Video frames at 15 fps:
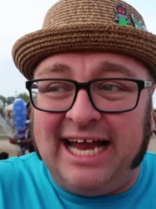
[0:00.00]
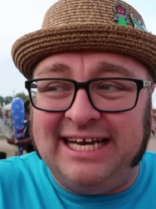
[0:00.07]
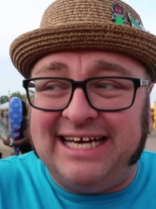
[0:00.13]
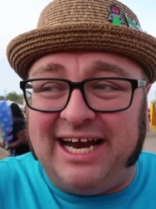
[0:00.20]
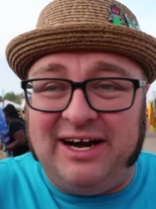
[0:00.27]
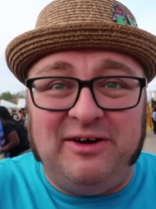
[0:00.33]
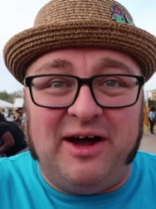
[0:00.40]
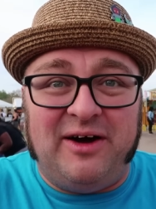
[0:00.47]
I
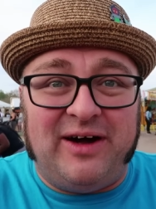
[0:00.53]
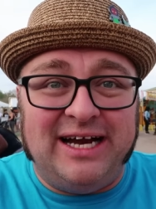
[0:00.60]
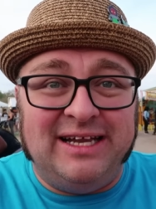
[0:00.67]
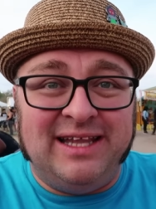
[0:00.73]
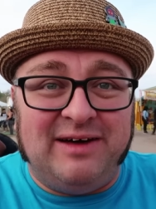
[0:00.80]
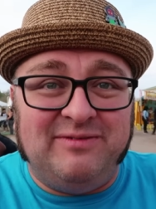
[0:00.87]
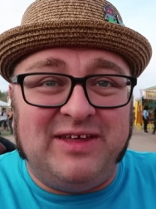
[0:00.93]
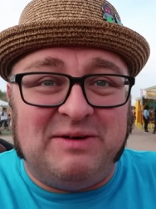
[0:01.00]
don't know, I
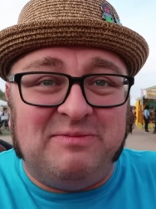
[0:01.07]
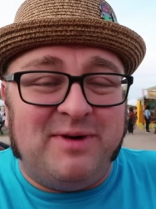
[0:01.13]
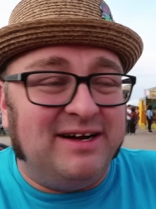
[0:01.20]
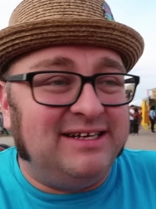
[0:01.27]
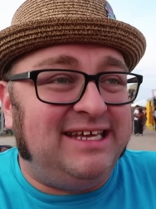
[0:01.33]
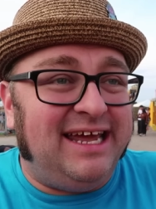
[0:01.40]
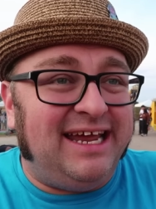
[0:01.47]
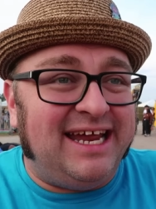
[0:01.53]
love that a
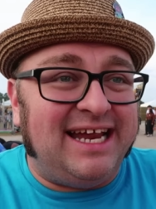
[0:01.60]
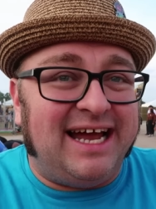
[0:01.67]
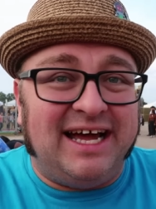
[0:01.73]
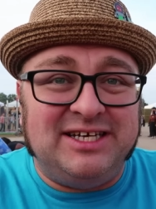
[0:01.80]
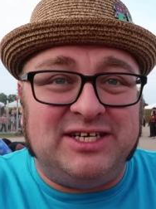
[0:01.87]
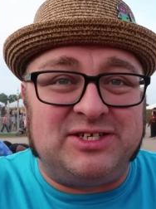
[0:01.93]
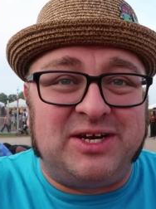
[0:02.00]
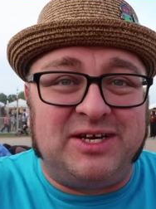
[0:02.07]
monkey
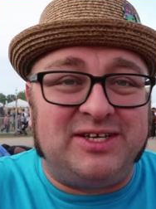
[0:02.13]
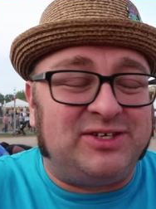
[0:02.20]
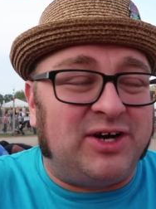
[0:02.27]
just